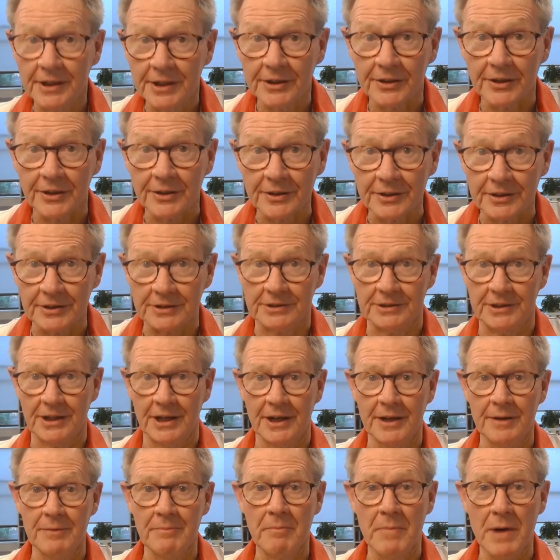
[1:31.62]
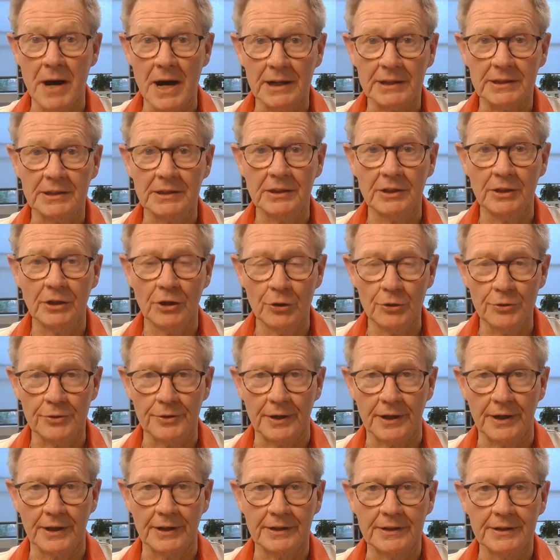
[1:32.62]
on this day, Martin
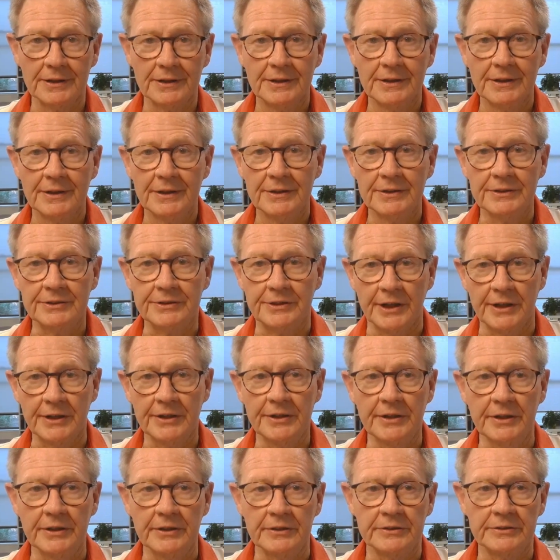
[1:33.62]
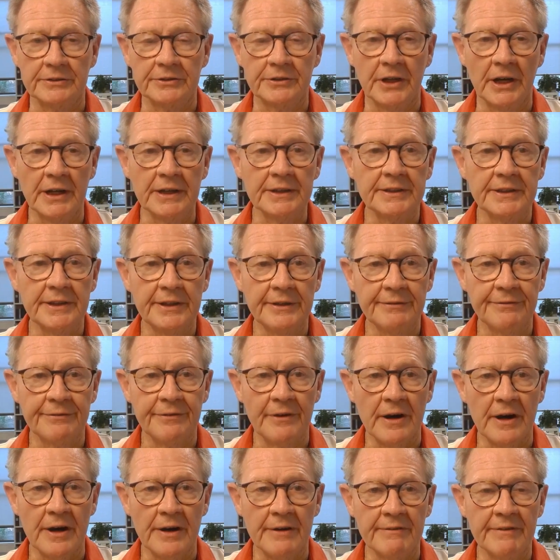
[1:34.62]
Luther sent his
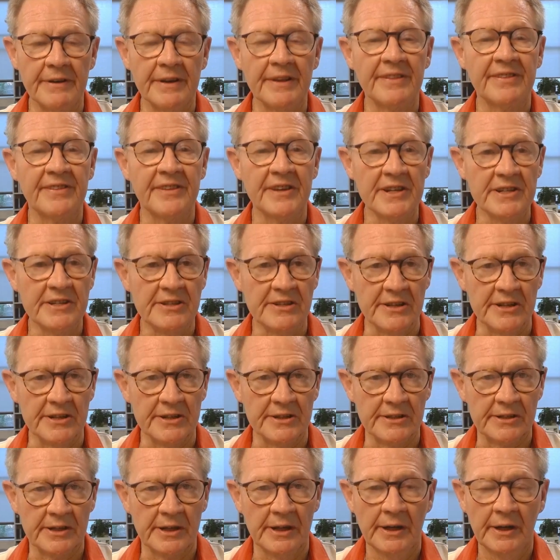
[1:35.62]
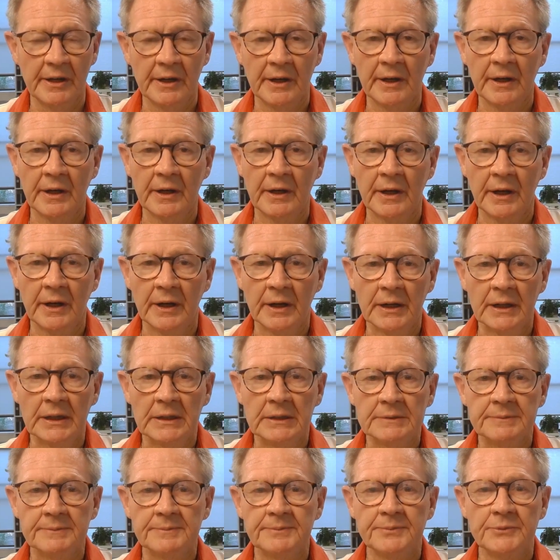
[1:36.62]
95 Theses
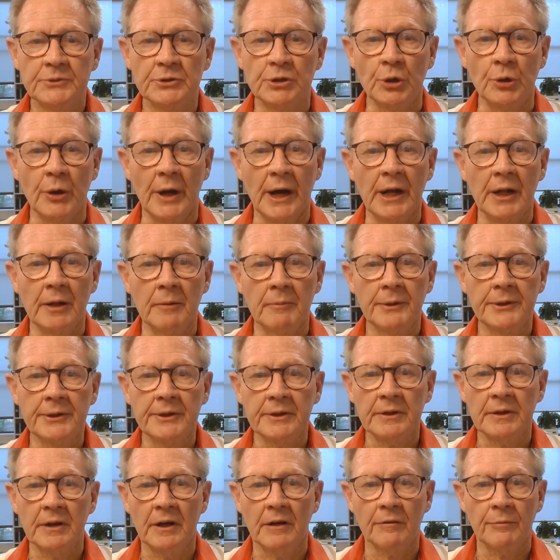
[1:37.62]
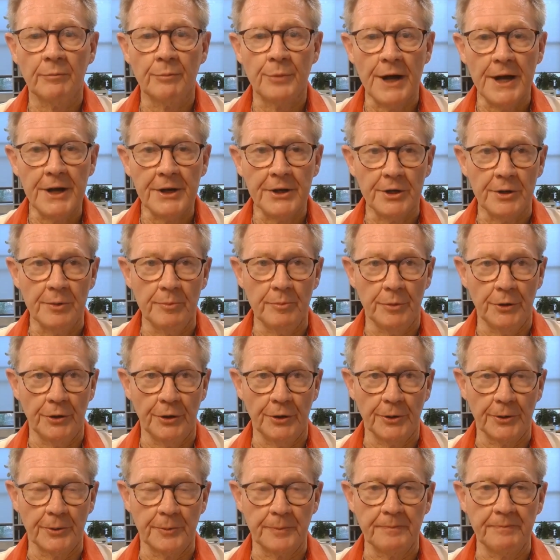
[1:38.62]
to Albert of
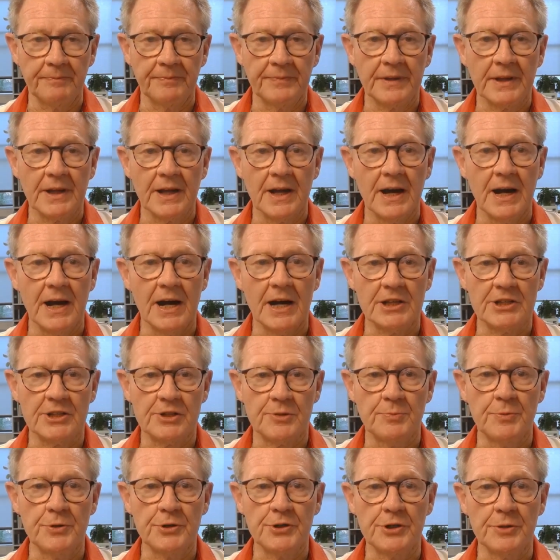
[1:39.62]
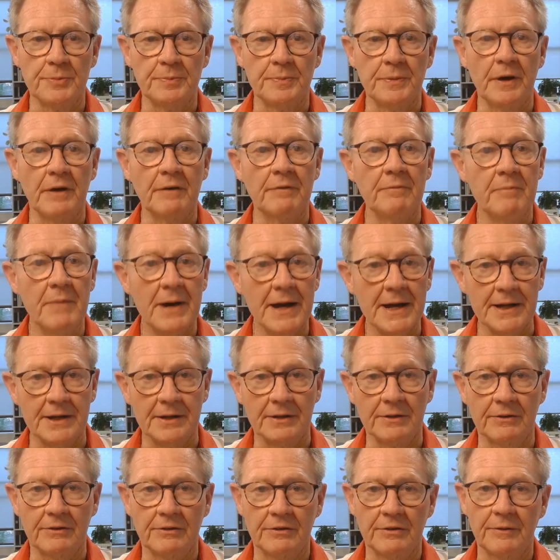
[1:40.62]
Brandenburg, Archbishop of
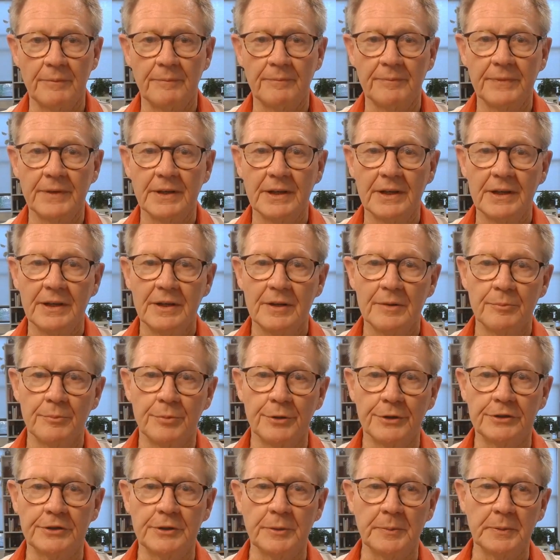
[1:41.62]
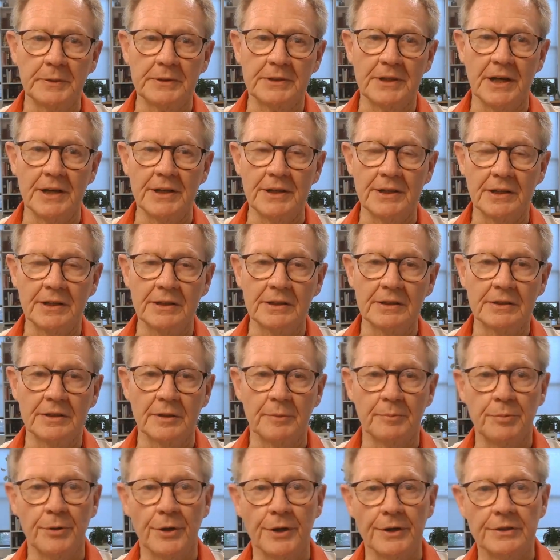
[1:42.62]
Mainz, precipitating the
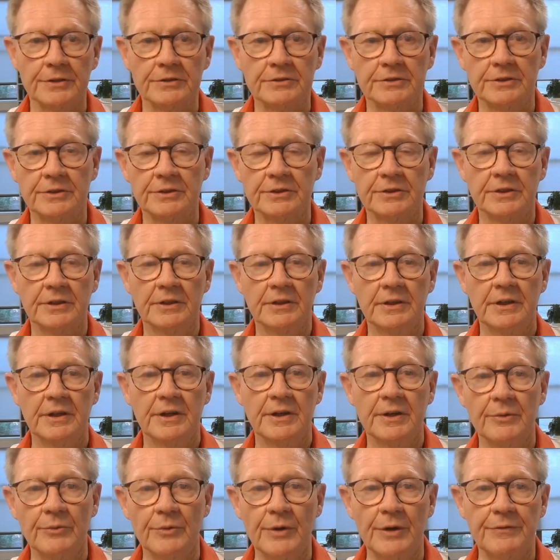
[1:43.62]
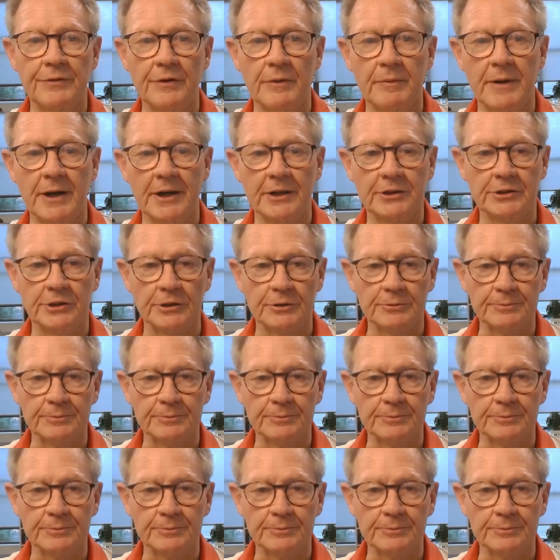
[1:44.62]
Protestant Reformation.